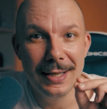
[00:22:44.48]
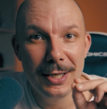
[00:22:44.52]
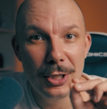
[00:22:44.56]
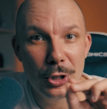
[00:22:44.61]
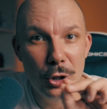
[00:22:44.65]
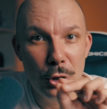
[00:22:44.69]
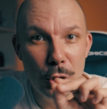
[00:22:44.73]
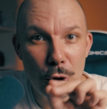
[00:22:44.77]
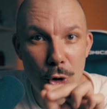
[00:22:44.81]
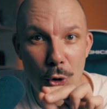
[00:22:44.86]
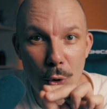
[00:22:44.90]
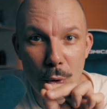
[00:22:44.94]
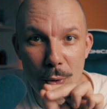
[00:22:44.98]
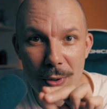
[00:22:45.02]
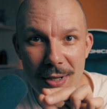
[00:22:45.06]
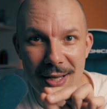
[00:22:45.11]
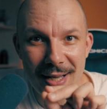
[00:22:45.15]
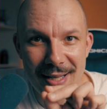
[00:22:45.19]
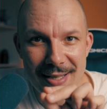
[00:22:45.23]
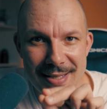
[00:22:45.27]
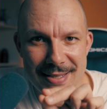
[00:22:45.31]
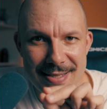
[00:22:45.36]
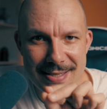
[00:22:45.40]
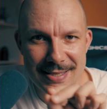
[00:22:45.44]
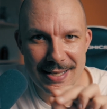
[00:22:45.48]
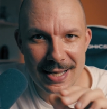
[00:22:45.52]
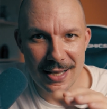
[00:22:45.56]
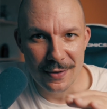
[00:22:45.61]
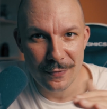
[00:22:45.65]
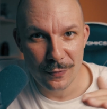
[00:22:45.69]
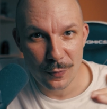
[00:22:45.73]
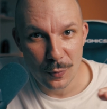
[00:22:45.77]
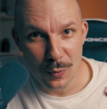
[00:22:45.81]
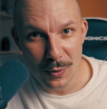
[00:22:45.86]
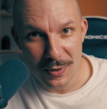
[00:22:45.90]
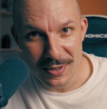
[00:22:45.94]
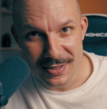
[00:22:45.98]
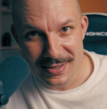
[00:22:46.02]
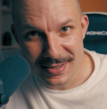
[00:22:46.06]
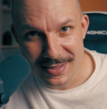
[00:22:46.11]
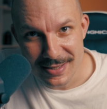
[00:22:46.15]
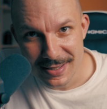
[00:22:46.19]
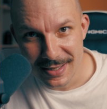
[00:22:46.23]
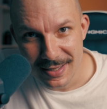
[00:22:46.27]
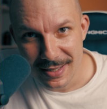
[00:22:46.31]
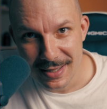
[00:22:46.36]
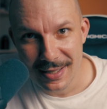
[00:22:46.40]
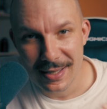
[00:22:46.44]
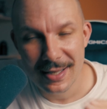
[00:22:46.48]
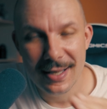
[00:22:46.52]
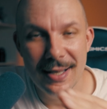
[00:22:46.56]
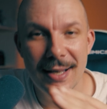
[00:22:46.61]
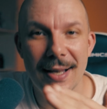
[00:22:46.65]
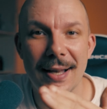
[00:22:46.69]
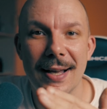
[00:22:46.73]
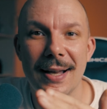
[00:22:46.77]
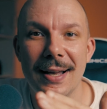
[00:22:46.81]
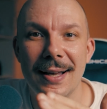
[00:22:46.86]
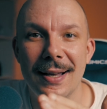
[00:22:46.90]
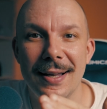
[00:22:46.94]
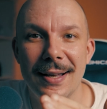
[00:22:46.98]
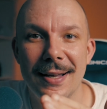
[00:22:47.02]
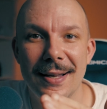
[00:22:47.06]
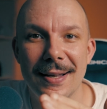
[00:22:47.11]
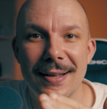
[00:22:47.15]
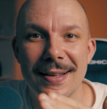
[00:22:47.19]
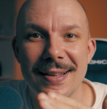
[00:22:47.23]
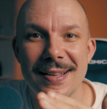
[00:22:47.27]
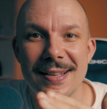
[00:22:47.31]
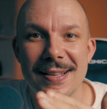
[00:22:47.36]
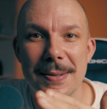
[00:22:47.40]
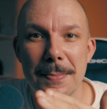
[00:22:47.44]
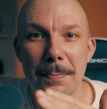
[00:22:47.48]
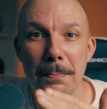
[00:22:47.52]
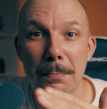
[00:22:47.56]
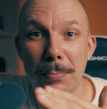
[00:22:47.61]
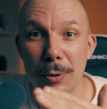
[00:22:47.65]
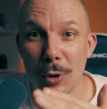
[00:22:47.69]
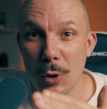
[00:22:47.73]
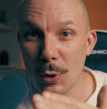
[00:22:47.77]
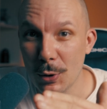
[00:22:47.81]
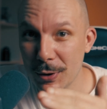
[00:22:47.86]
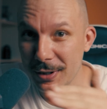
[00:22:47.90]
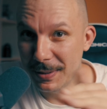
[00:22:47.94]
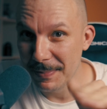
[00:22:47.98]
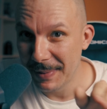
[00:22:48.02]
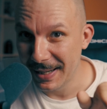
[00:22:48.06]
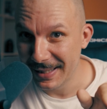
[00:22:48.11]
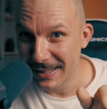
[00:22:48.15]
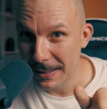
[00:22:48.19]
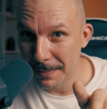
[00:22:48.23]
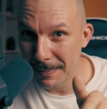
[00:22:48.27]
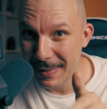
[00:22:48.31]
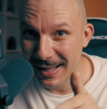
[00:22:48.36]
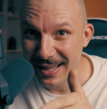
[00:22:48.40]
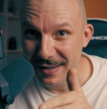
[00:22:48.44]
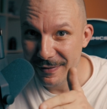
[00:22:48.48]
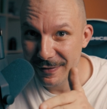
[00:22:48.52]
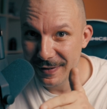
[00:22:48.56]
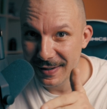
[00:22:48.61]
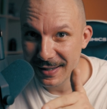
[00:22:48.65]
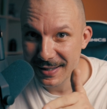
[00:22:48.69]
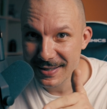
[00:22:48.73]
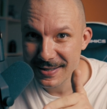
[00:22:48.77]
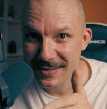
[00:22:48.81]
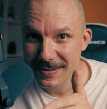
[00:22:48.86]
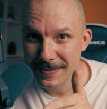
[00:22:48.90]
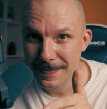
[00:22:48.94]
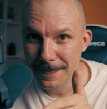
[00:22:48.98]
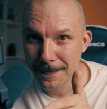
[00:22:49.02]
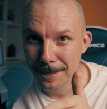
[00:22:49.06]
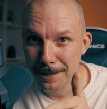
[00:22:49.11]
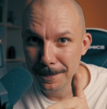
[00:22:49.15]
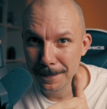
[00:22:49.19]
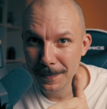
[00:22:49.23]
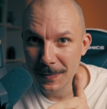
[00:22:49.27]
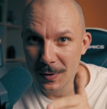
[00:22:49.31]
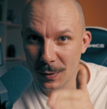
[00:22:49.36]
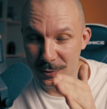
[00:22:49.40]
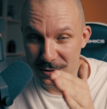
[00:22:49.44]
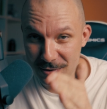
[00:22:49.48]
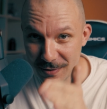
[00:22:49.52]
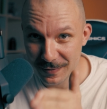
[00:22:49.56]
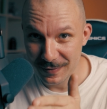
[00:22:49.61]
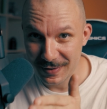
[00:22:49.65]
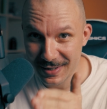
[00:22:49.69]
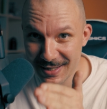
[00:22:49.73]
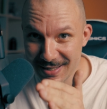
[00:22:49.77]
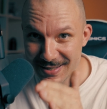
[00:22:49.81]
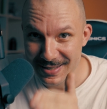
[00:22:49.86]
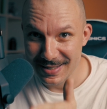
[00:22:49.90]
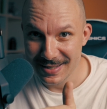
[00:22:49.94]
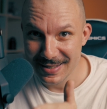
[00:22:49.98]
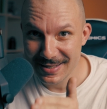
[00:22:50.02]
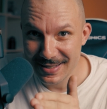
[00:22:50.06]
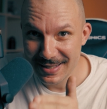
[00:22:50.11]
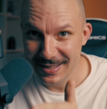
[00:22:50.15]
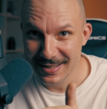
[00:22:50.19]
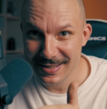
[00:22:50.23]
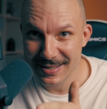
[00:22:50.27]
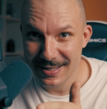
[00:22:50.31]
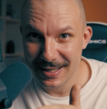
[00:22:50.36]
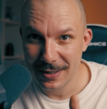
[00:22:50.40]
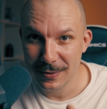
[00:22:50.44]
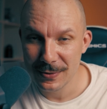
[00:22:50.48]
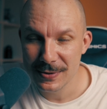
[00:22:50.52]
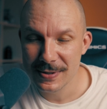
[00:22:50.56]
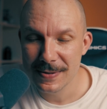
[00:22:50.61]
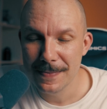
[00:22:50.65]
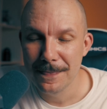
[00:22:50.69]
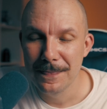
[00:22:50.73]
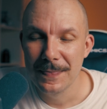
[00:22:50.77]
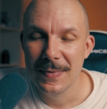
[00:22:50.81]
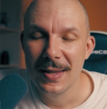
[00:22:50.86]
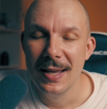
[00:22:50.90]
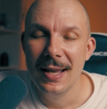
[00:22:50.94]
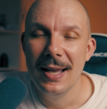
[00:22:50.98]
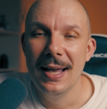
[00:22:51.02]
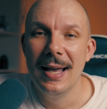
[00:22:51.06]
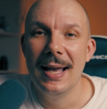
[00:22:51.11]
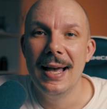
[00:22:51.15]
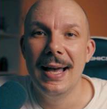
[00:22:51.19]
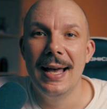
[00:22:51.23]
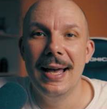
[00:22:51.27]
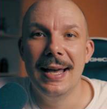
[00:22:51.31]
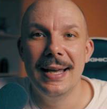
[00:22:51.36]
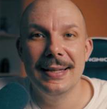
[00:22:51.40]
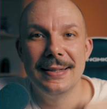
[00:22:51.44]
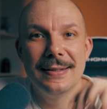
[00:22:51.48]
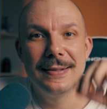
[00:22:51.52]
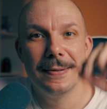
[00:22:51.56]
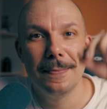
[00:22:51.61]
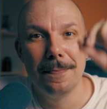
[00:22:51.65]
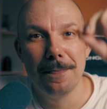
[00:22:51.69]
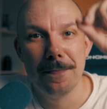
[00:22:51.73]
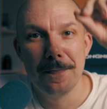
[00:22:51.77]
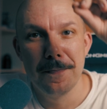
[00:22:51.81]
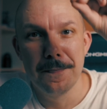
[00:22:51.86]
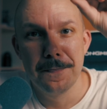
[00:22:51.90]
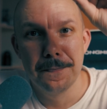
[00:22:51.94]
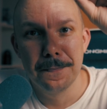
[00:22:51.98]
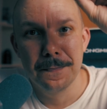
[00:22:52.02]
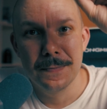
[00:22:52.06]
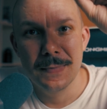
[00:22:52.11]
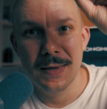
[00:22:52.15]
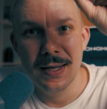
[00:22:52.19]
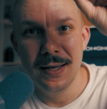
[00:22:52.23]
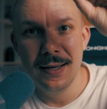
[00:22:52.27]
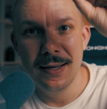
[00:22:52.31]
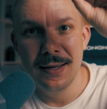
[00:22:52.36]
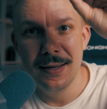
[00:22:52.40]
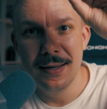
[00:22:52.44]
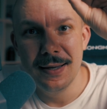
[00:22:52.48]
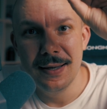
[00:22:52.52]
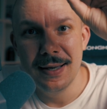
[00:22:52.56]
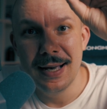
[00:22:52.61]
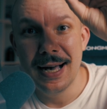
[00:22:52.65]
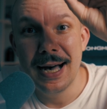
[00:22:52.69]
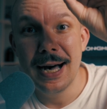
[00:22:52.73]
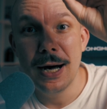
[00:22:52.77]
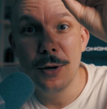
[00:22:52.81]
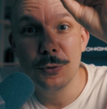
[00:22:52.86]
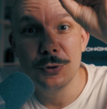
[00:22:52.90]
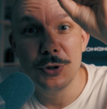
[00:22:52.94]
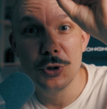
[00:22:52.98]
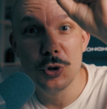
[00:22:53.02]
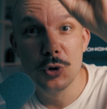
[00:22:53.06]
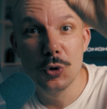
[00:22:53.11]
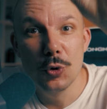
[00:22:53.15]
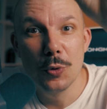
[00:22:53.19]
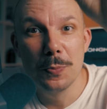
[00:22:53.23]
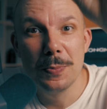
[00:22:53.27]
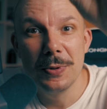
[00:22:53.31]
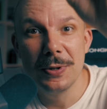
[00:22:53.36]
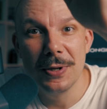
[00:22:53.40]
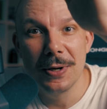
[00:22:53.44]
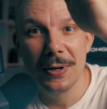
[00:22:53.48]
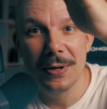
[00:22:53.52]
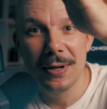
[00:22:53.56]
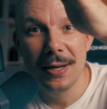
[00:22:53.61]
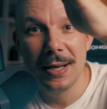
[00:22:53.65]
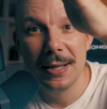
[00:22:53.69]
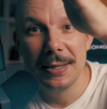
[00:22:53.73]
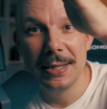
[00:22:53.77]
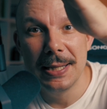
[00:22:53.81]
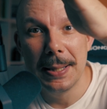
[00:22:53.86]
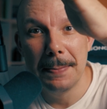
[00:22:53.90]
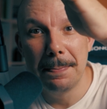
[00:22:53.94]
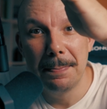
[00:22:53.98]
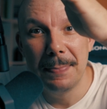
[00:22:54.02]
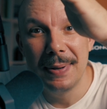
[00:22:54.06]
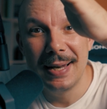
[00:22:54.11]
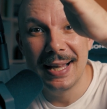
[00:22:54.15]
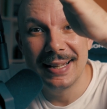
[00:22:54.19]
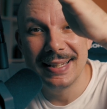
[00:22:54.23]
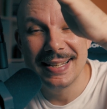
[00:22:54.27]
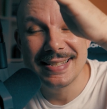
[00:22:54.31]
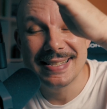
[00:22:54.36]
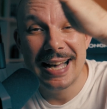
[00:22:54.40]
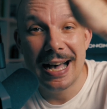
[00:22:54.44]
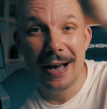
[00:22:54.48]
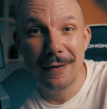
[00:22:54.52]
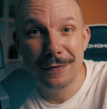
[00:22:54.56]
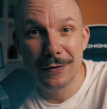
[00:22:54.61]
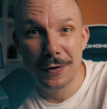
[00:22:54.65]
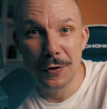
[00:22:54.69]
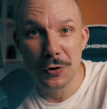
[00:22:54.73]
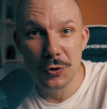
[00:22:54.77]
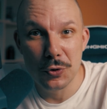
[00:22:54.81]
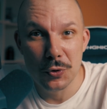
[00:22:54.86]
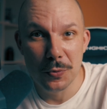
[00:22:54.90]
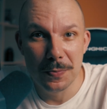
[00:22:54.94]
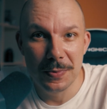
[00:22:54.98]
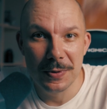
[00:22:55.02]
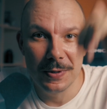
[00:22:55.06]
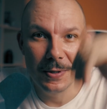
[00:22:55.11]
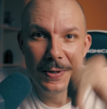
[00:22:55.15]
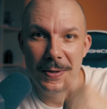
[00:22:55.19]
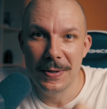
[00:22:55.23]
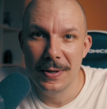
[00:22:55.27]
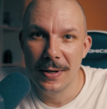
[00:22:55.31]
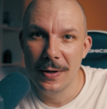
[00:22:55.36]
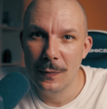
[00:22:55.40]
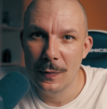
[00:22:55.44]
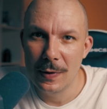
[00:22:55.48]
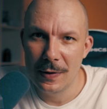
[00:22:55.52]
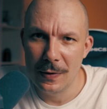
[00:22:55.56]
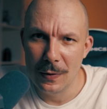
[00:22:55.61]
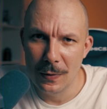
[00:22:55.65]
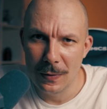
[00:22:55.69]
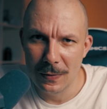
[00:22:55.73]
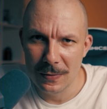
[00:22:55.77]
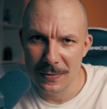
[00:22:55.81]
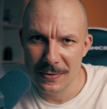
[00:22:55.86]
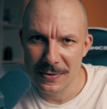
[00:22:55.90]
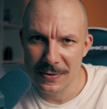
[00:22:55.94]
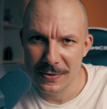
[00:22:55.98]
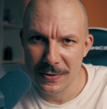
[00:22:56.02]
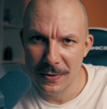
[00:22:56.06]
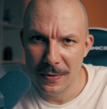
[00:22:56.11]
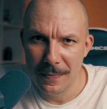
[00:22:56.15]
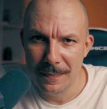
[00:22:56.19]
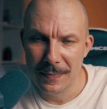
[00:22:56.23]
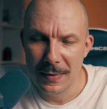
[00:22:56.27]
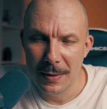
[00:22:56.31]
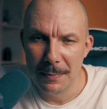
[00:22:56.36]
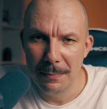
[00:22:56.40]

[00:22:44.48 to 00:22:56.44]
yoga itself was blocked by the malefics, also Venus in 6th house, and how the Jupiter, the planets after Jupiter, were also